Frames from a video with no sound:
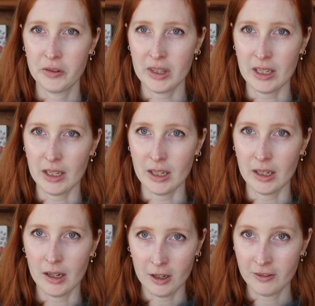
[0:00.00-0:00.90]

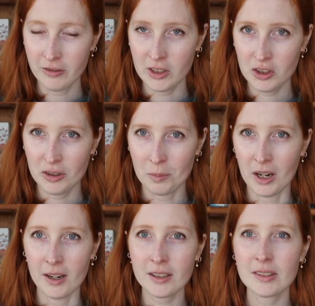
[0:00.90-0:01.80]
the unfinished
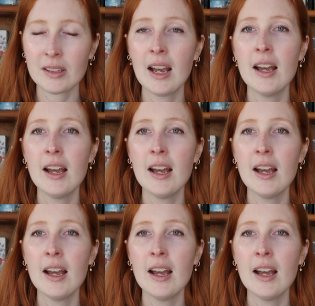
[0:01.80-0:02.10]
box.